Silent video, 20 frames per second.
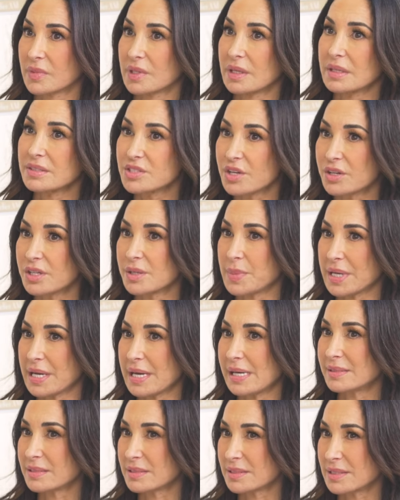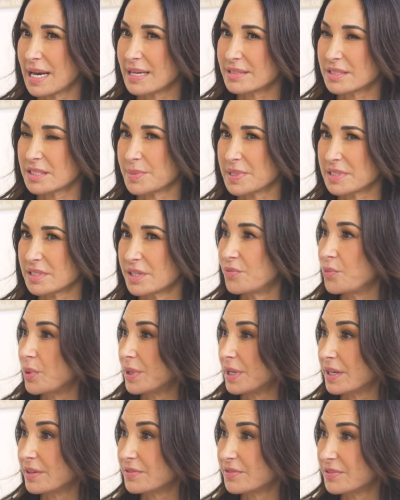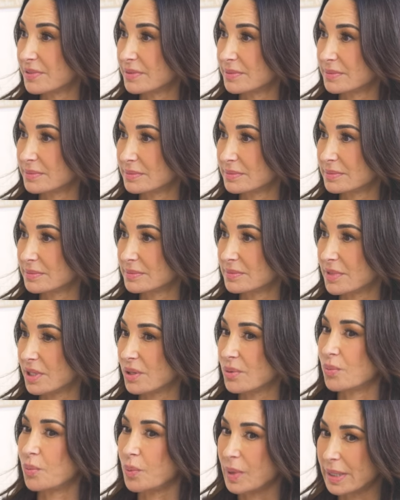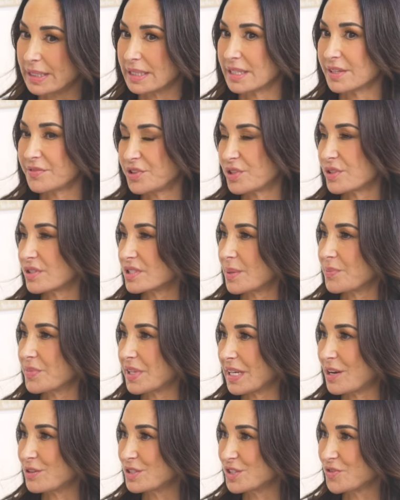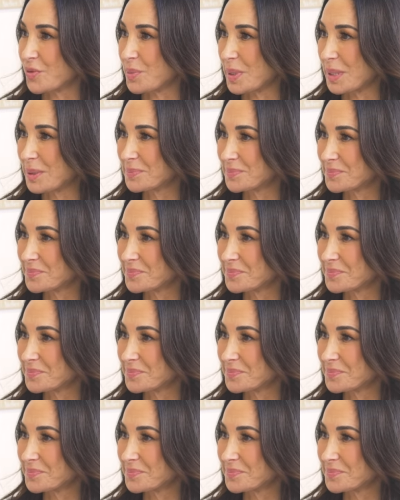I started my ask, asking myself, what if? Like, what if there's something else for me?